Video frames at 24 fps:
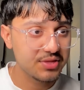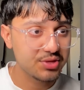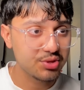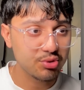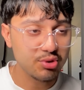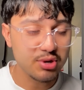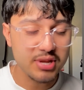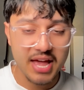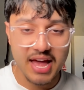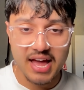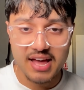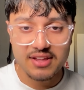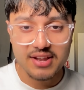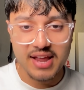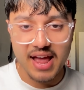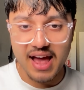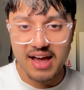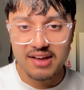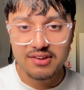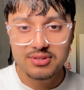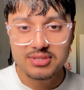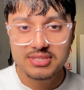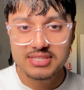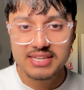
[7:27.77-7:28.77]

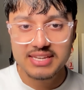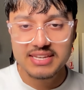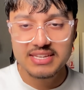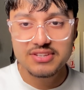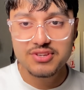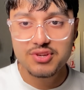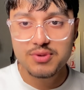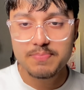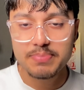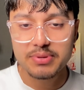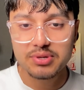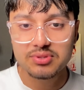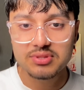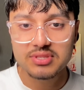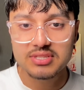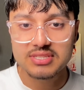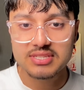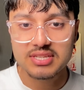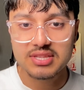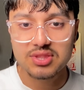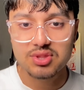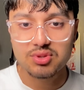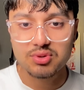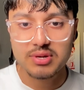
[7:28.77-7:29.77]
How can you build this
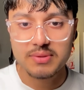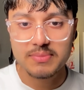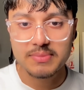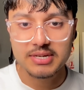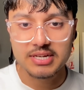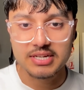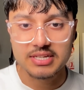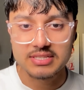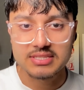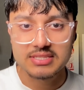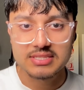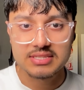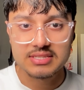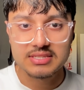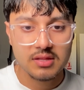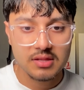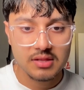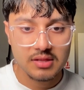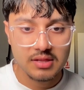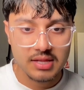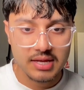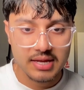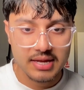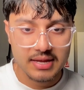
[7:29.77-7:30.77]
in 3 minutes?
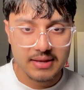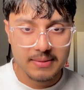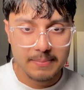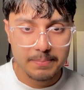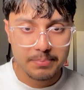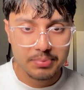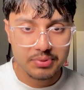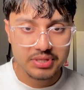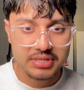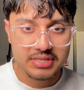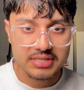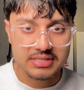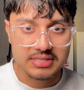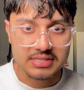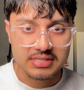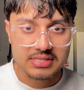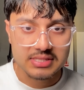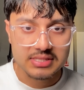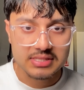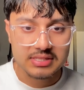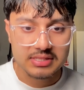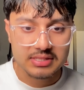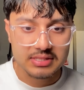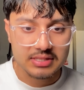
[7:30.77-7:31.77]
Like,
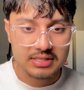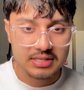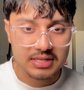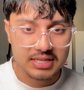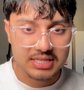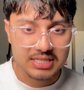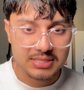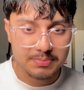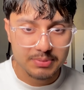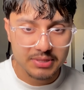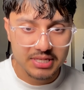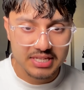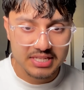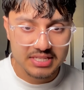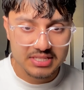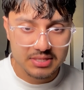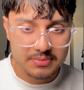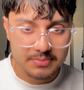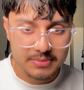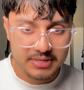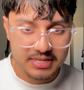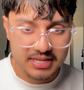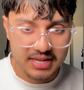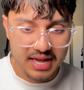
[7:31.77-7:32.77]
please explain to
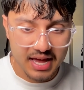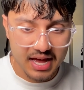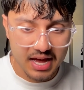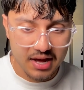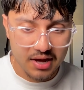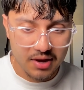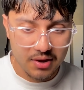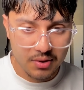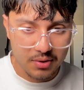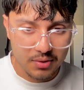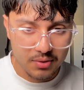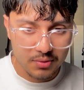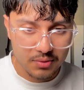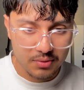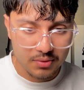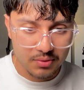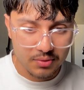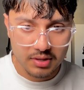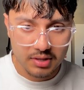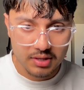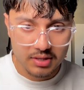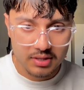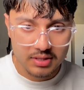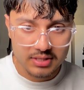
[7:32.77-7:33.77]
me how
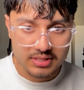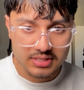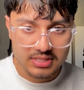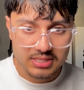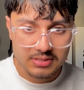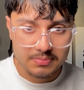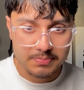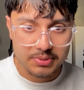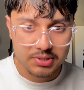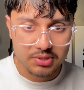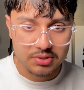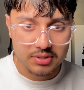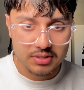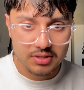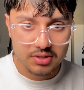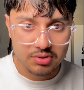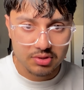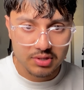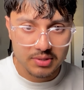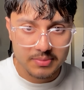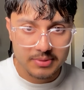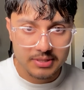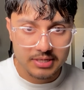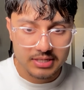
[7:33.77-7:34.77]
this is built in
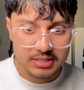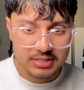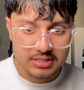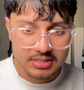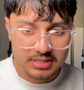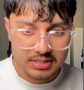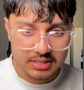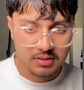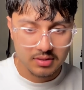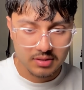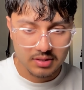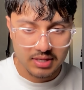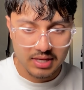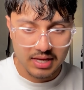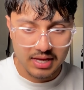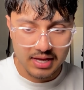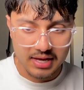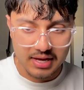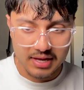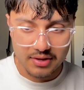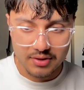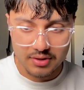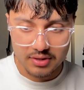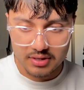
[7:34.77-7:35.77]
3 minutes. Okay,
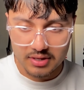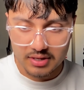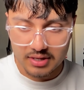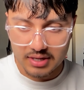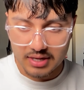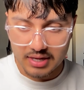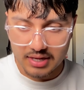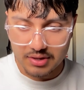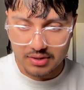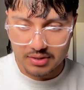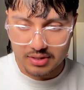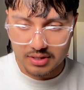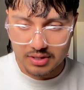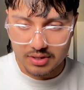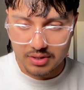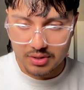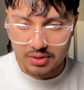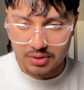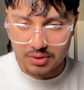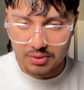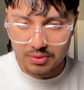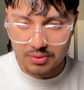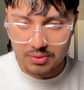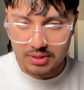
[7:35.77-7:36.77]
I got a
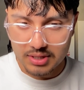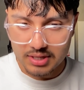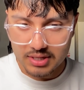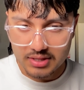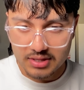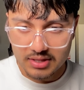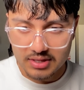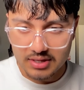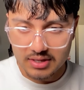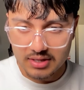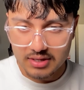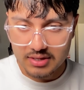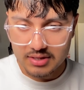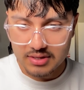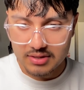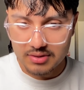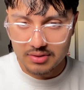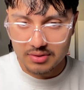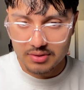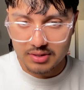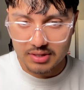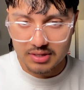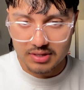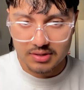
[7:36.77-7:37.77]
node, I think. I don't
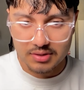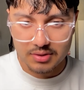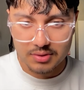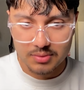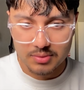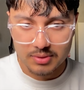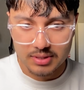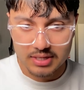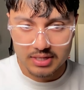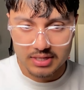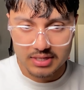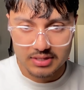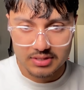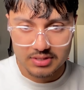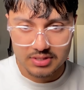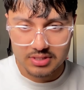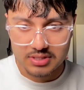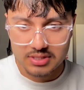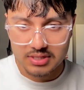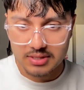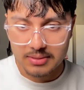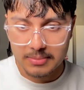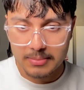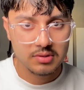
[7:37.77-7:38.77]
know what I did just
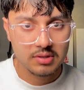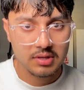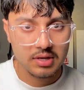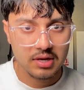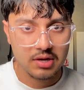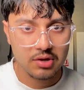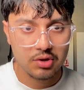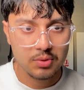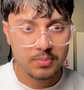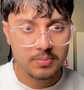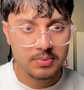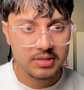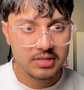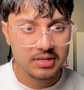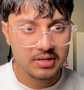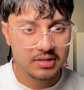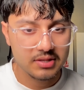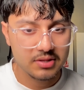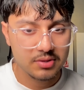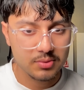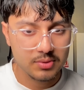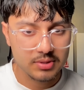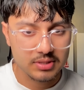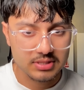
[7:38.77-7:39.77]
then. I hope the
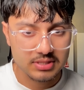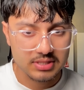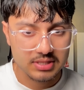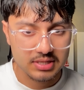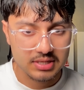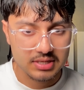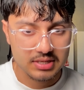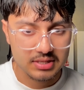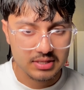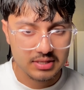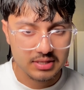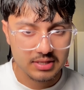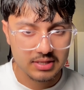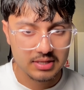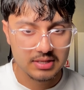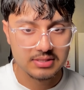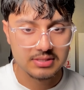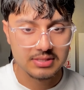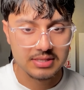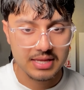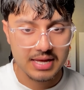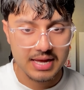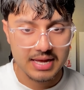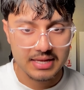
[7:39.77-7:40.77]
other ones aren't as
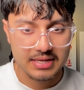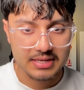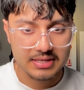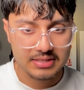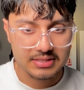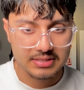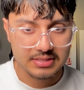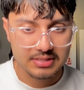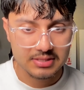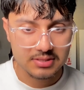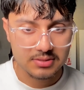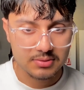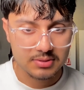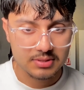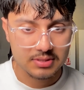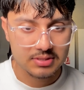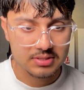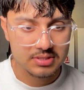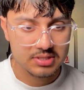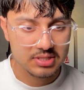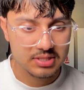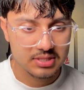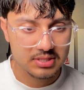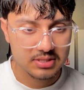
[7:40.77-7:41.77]
laggy as this one.
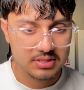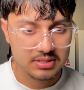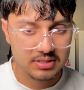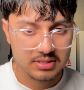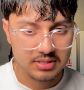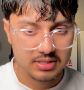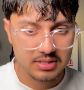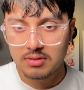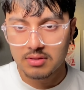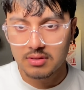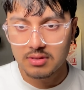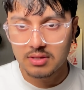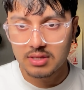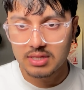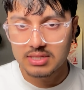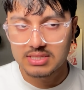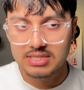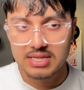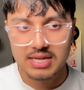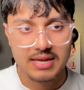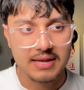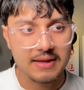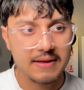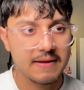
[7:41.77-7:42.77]
Jesus. It's
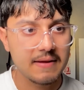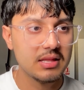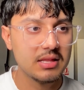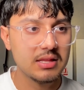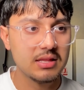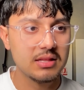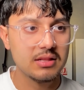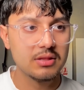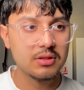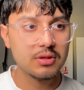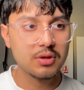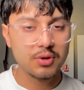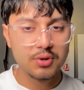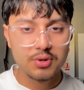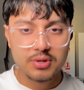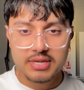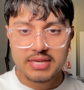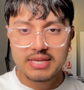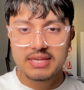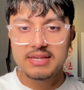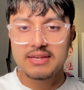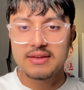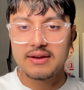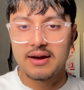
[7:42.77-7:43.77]
like
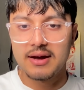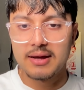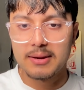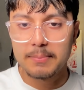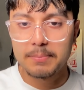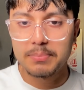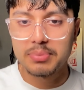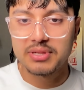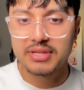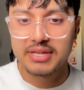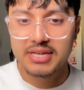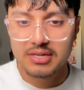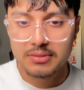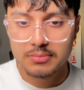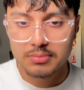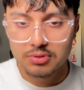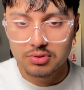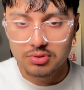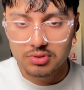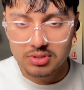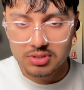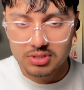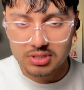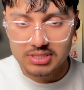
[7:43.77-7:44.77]
low-key unplayable
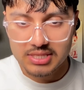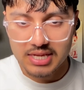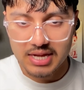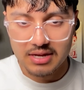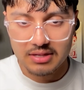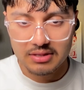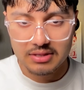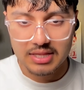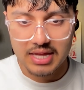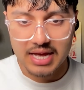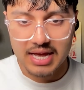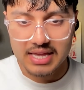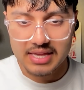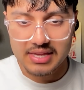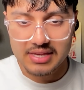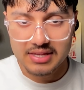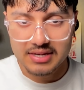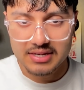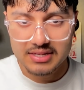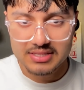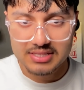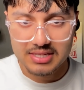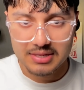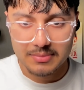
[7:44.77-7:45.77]
just how laggy it
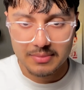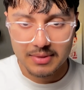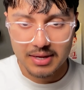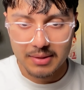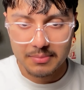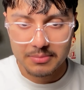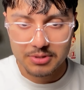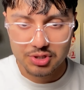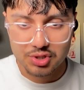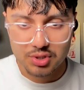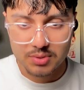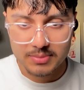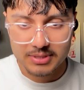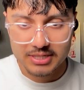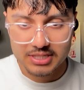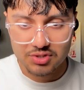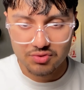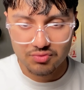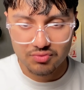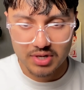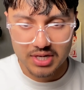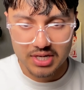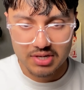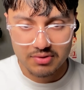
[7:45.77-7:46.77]
is. I'm assuming it's
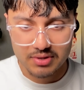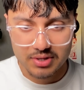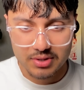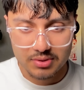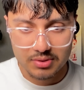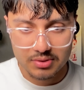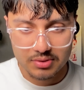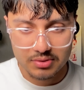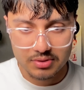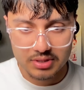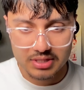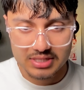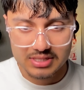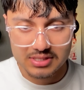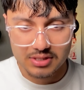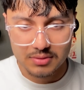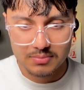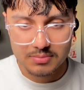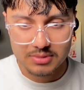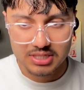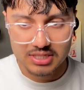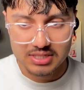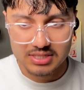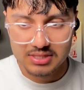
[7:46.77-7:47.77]
rendering all of these
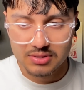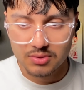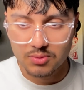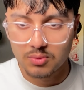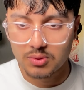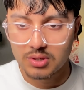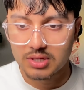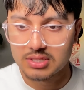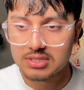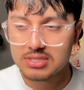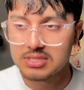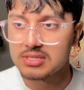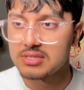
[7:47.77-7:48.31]
objects at once.